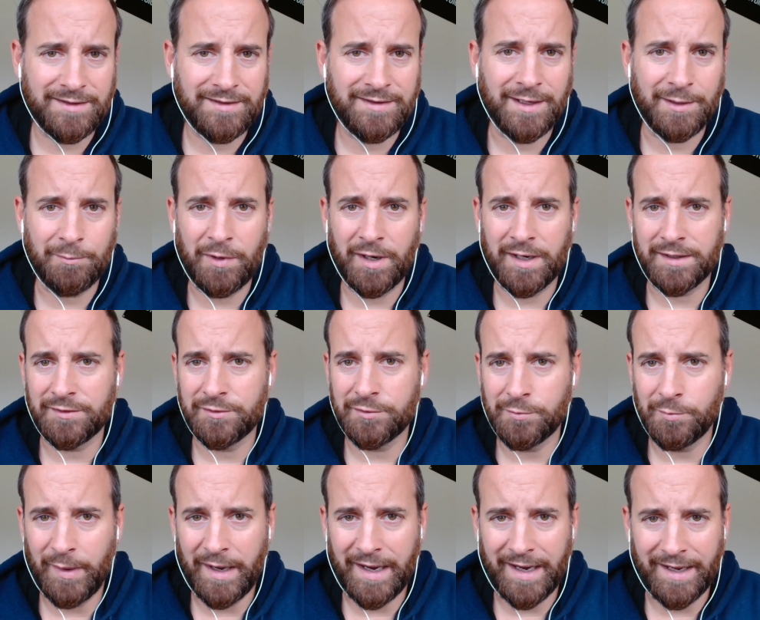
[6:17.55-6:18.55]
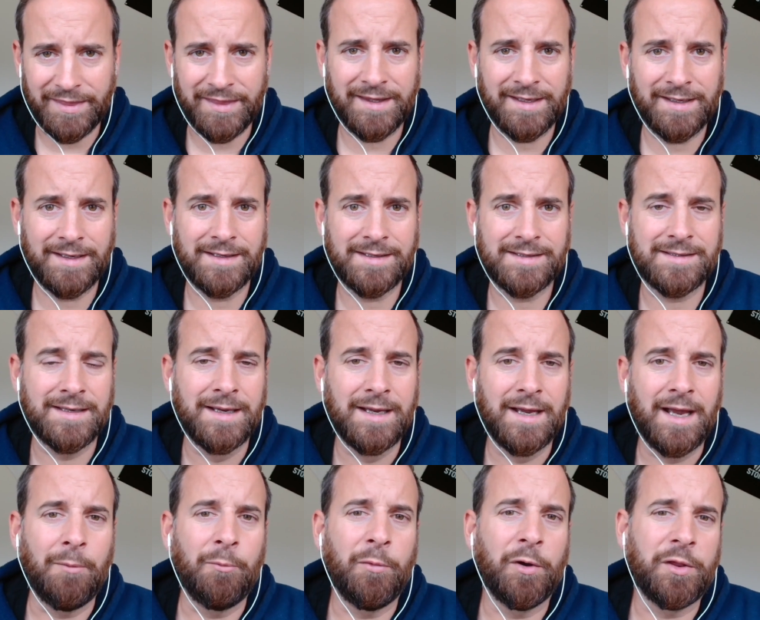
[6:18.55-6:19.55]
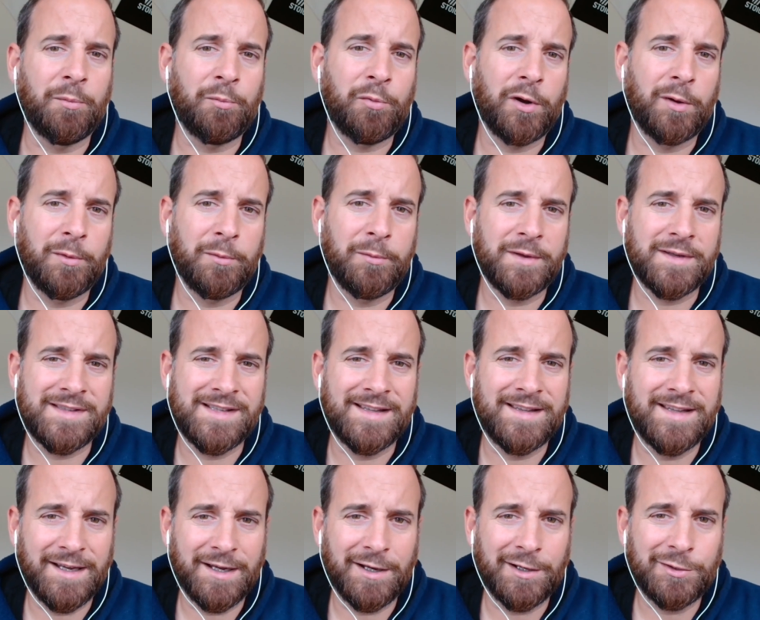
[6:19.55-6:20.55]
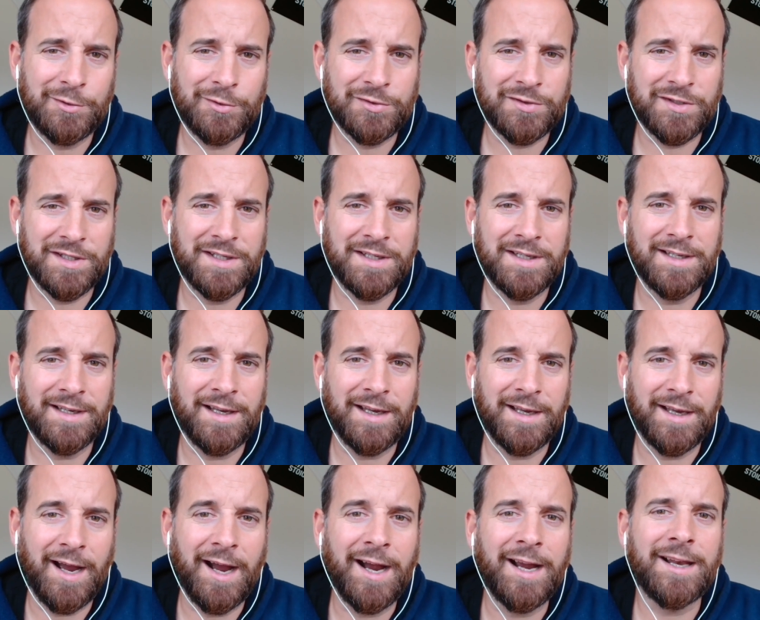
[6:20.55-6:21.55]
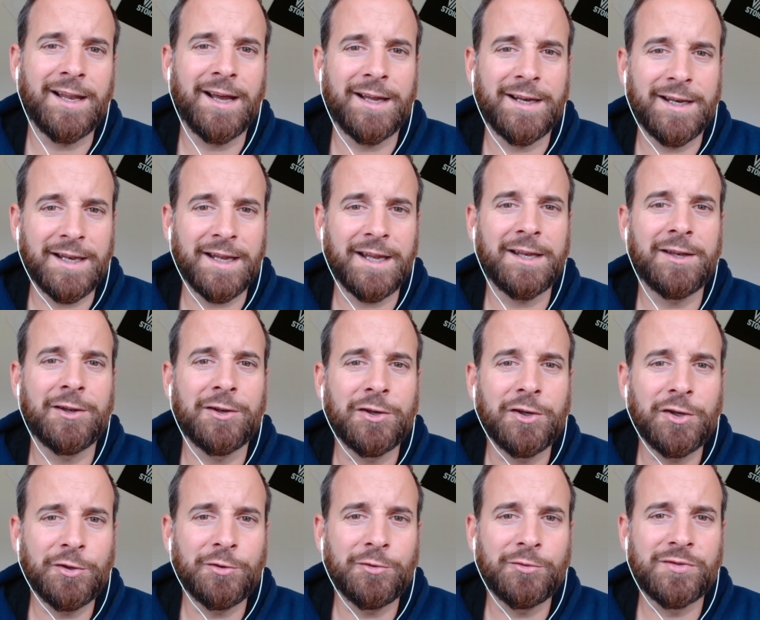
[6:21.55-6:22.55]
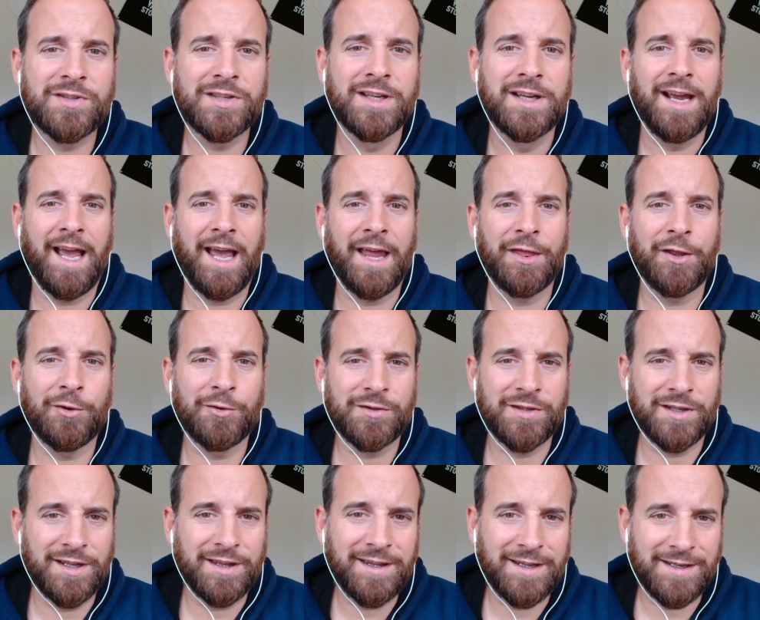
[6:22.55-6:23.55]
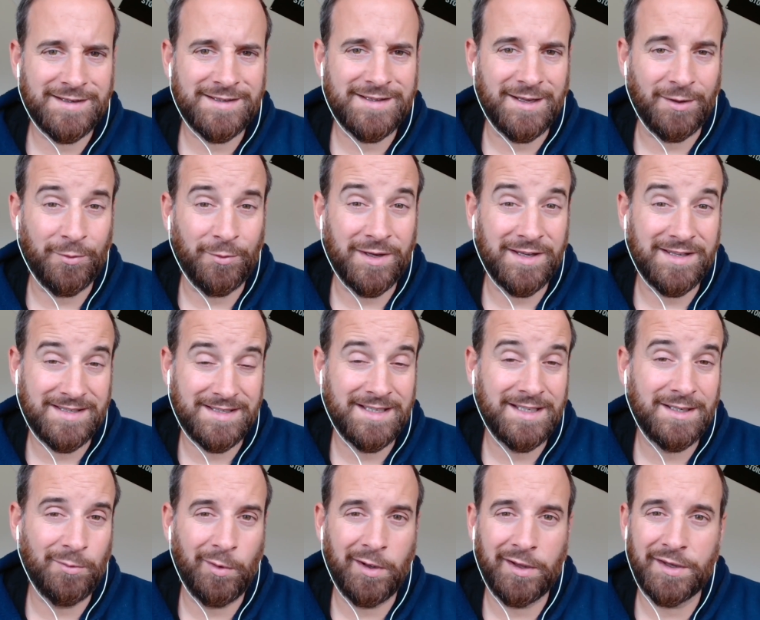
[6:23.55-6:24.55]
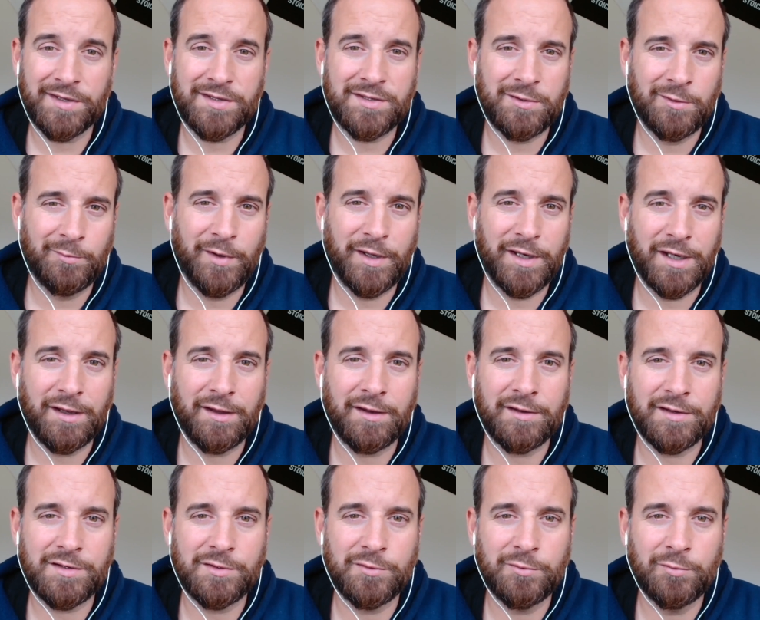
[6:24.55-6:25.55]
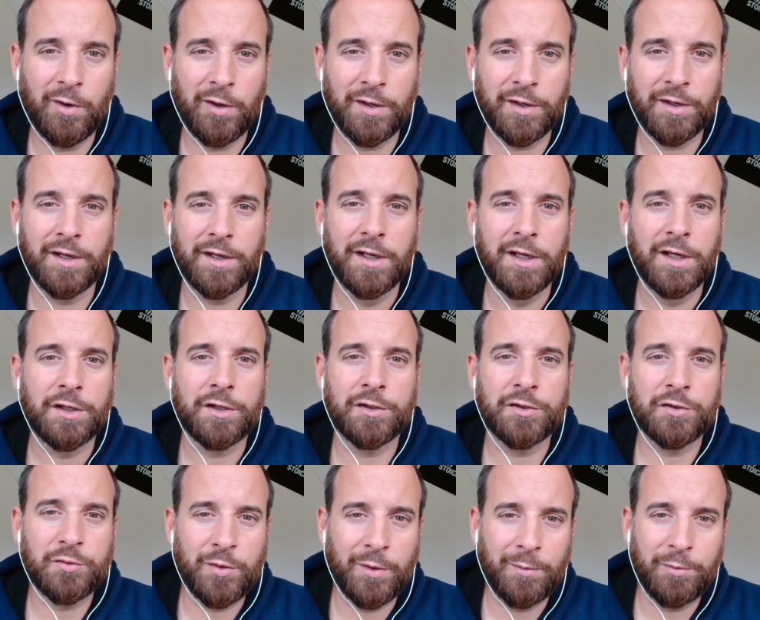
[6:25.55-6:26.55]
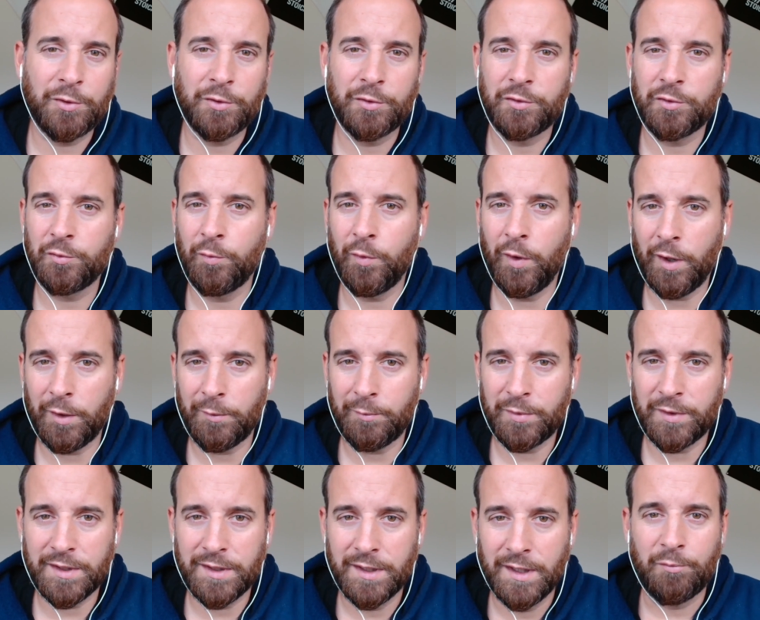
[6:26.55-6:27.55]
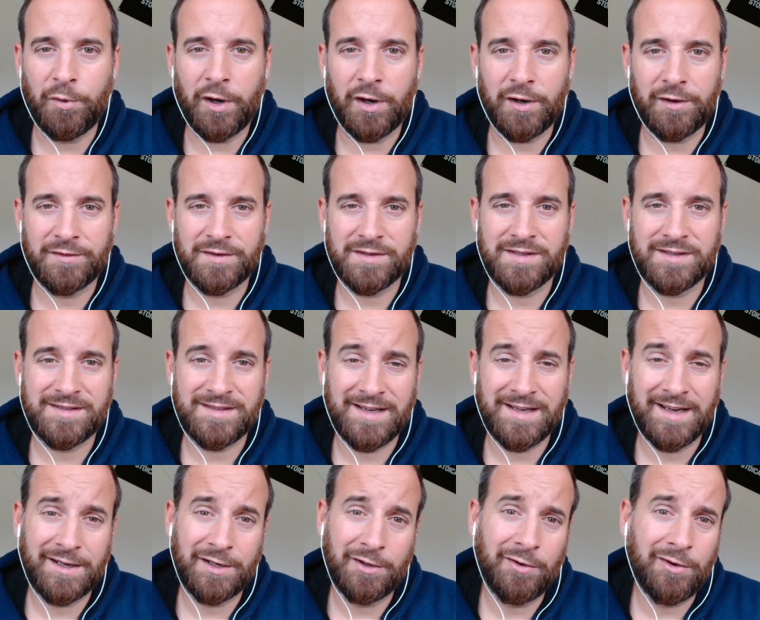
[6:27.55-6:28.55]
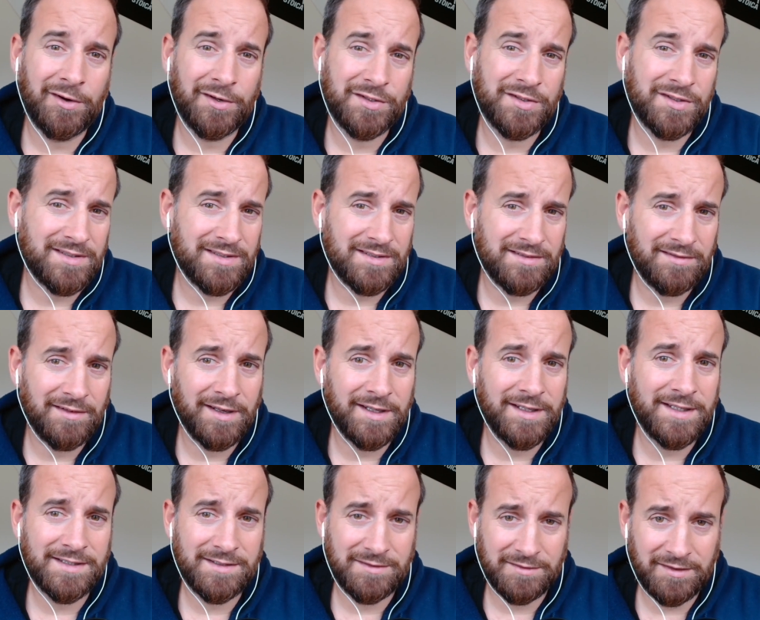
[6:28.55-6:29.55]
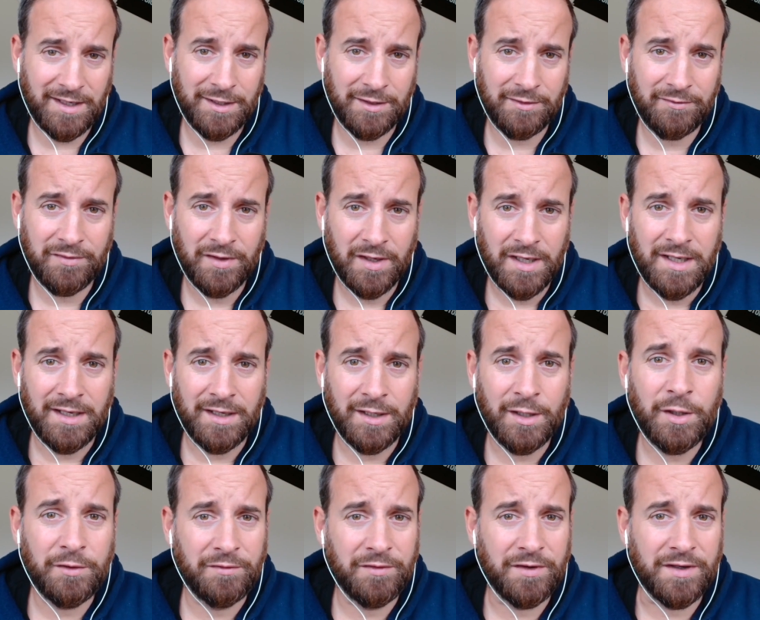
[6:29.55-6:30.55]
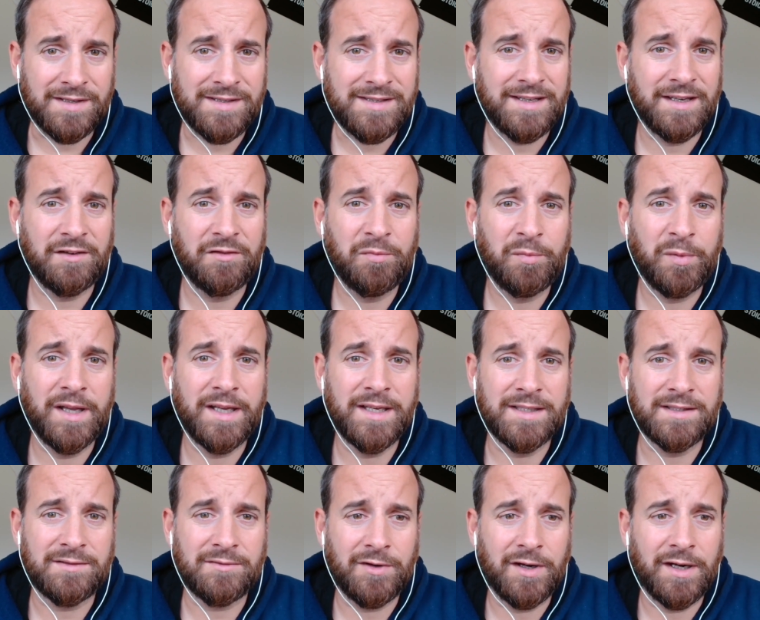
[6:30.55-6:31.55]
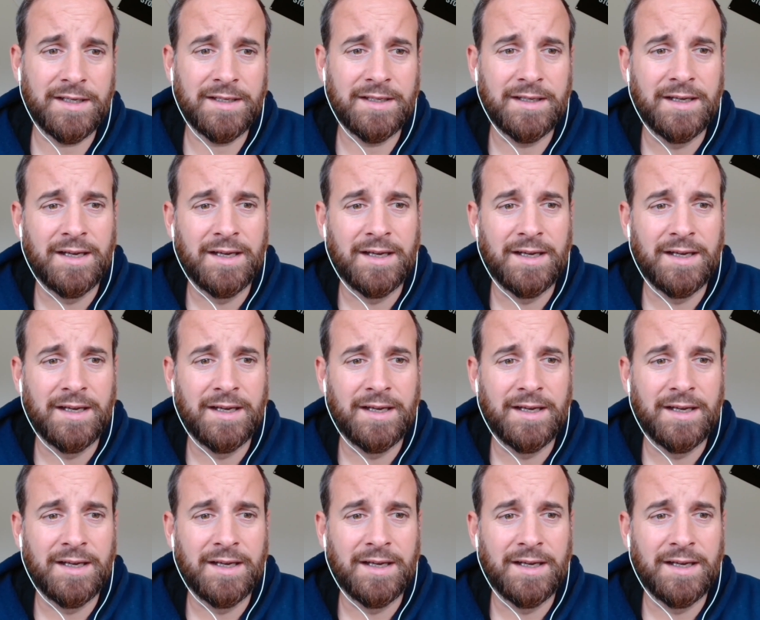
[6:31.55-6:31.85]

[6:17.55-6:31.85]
They might do bad things, but the problem is that they are usually highlighted in the news, and those are the things that we see, while there's so many others who want to contribute, who want to be part of a society, or just at least to kind of live in a safe place, right?